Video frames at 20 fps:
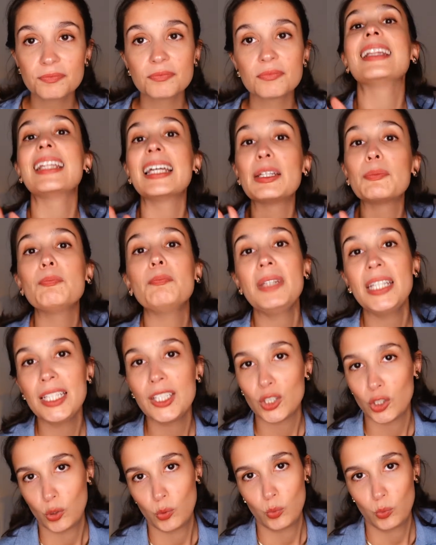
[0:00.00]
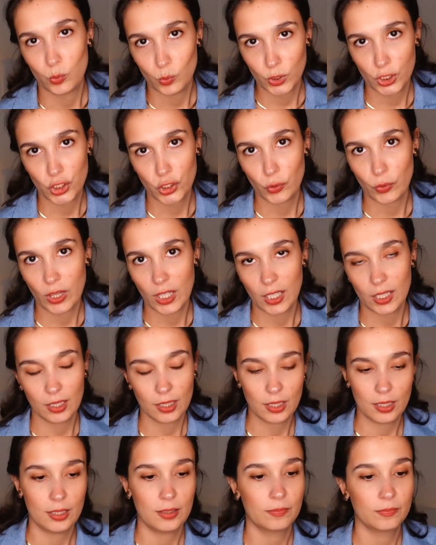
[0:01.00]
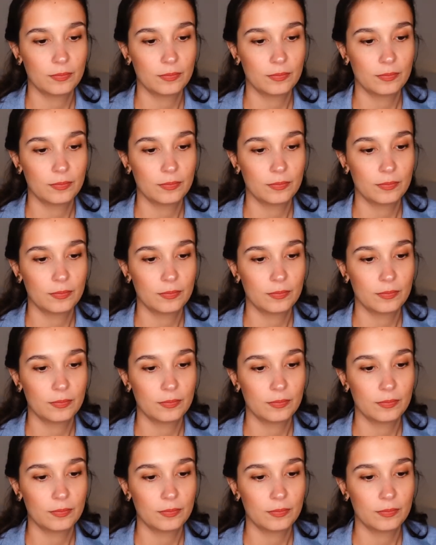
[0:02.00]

let me know what you think.